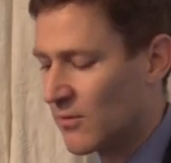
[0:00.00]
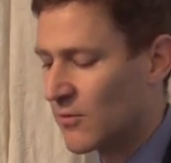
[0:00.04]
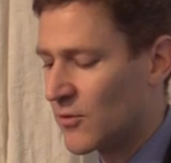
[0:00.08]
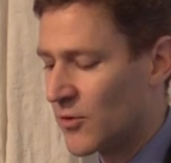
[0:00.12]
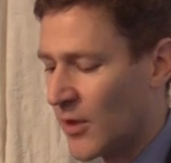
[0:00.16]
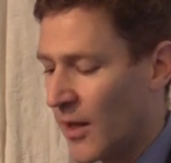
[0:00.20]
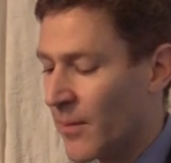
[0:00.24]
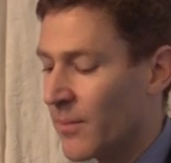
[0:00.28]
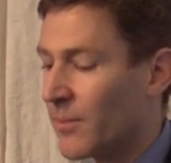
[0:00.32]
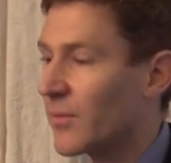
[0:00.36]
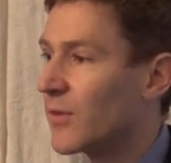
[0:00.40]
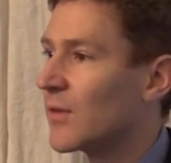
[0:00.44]

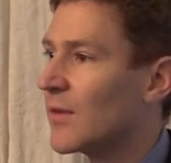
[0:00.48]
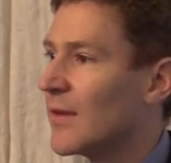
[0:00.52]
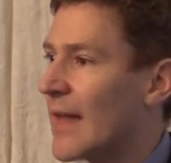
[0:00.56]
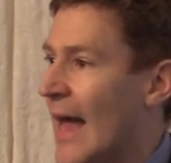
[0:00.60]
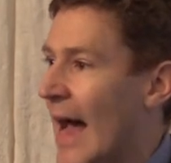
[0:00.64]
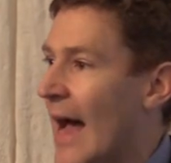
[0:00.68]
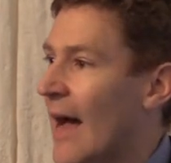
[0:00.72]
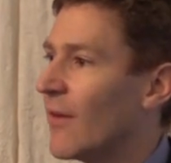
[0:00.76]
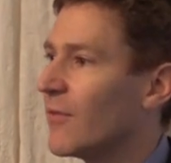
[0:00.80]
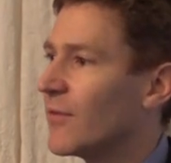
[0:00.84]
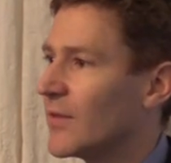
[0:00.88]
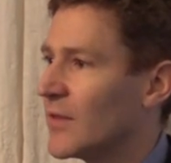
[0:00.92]
Trump's
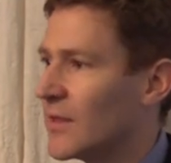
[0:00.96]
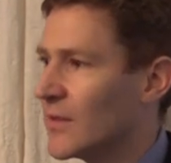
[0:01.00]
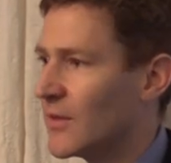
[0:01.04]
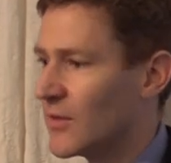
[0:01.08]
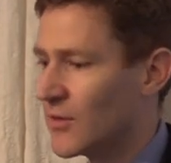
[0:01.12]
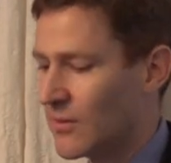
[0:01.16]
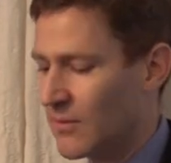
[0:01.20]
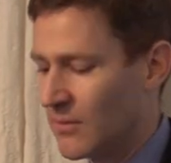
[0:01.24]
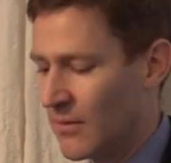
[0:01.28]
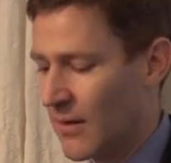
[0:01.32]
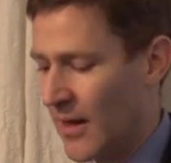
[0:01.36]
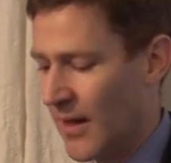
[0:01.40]

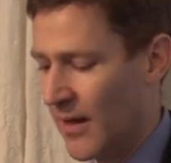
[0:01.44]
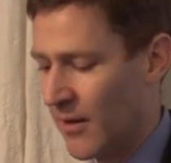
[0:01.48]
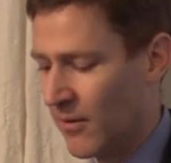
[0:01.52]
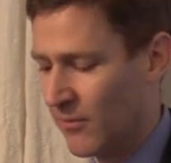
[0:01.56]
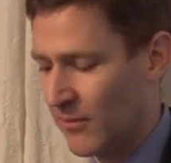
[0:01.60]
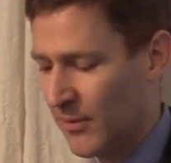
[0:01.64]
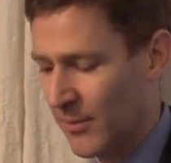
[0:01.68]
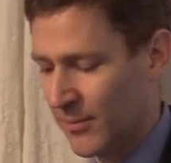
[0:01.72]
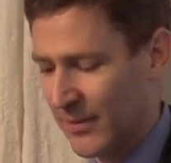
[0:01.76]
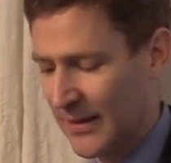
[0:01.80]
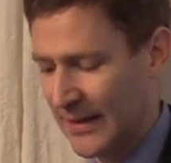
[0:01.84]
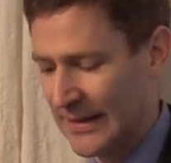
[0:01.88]
NAFTA
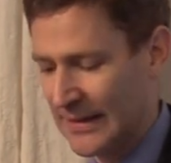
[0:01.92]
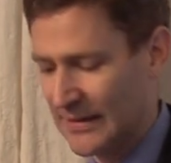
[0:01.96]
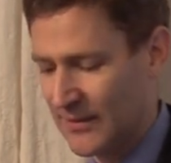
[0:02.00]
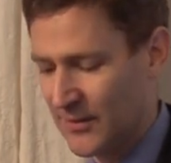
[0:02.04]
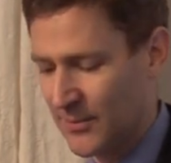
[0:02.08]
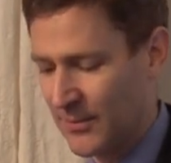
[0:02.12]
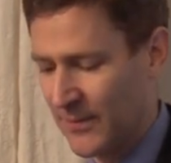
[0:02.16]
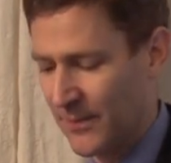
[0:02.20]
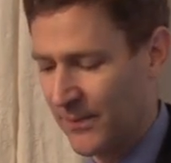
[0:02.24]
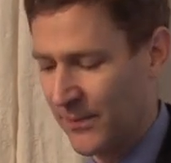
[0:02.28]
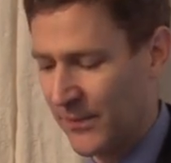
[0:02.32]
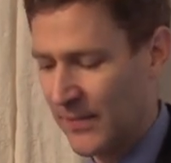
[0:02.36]

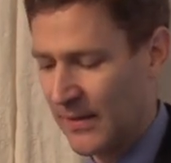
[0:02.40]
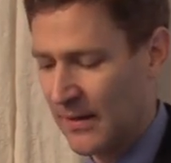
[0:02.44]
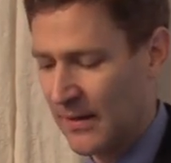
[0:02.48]
replacement.